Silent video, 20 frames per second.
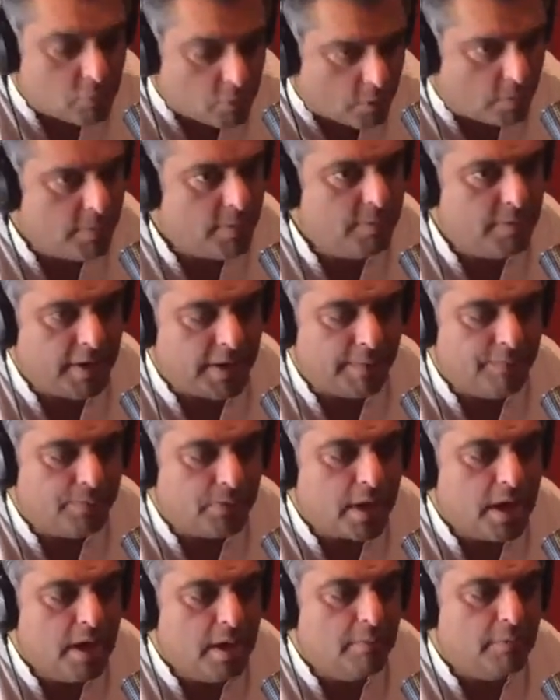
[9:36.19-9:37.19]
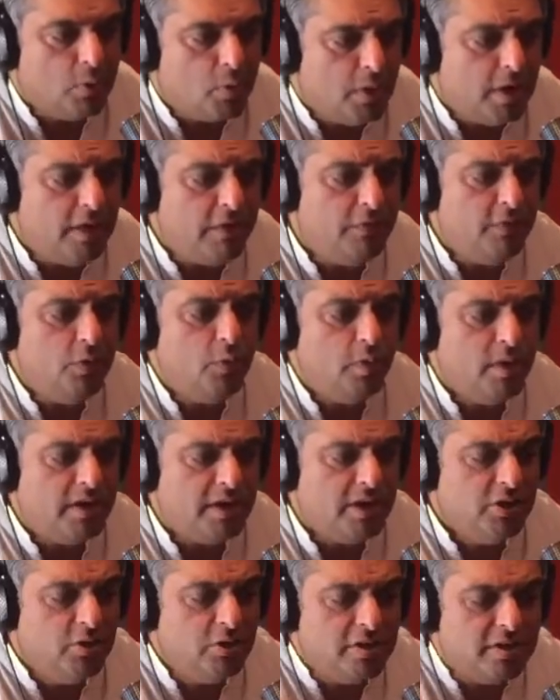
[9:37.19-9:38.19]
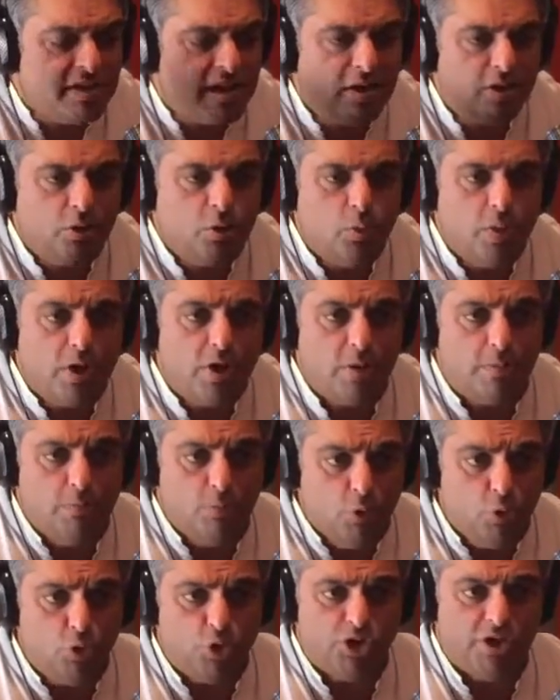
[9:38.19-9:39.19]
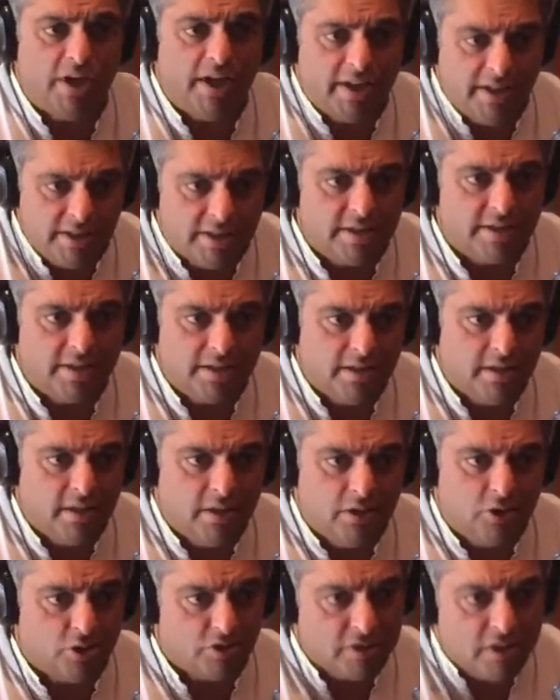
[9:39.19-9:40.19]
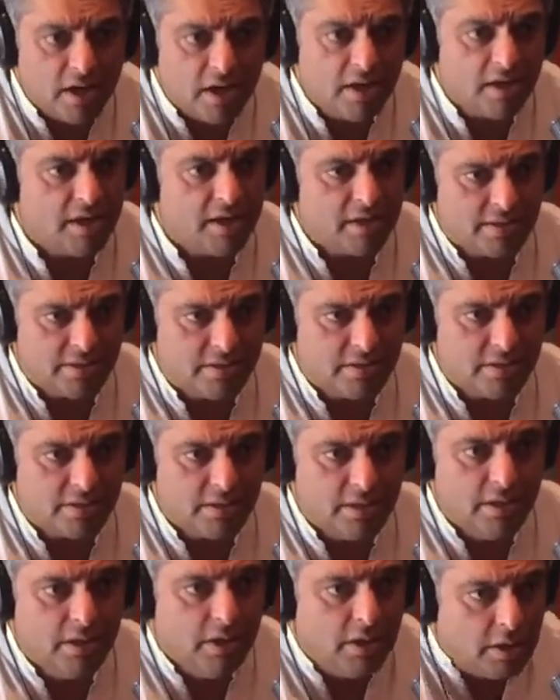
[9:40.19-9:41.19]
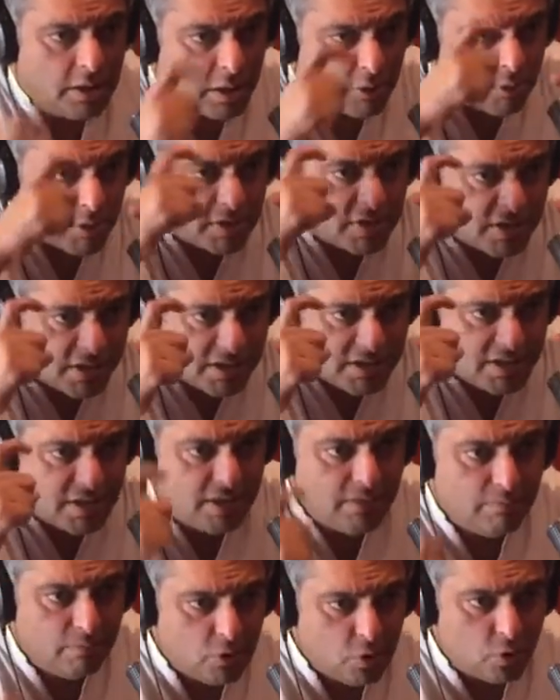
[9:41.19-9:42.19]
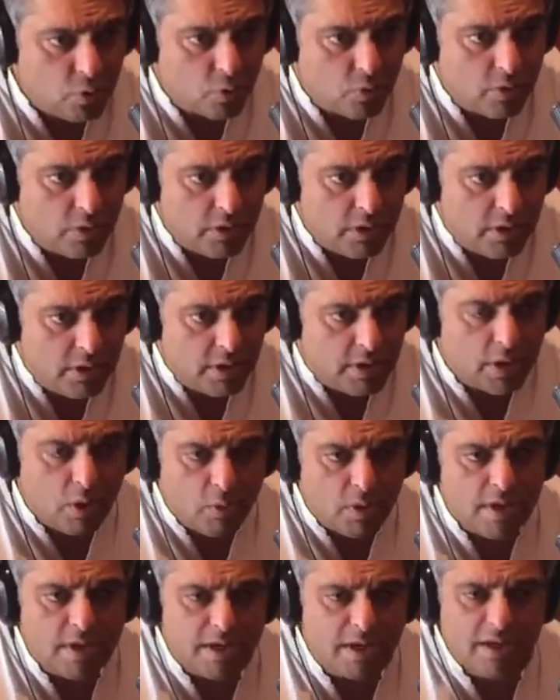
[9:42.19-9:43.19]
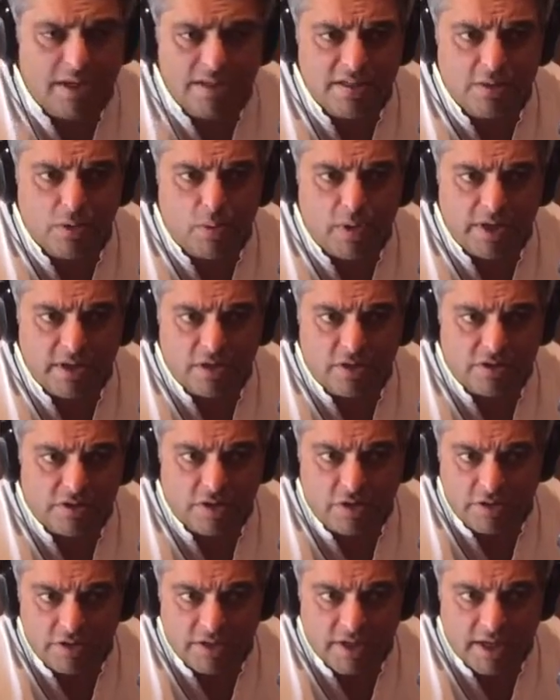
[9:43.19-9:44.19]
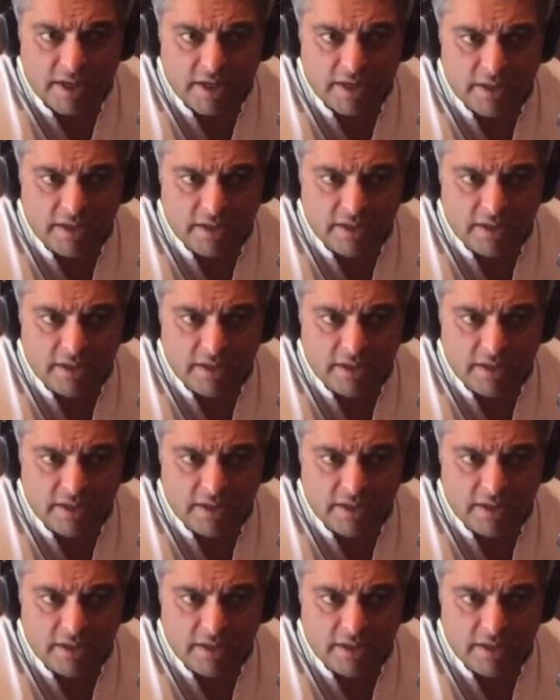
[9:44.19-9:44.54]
Probably. But what if you went and you decided to wear your blue shades, your sunglasses, that were tinted in blue? Now what color is the White House outside?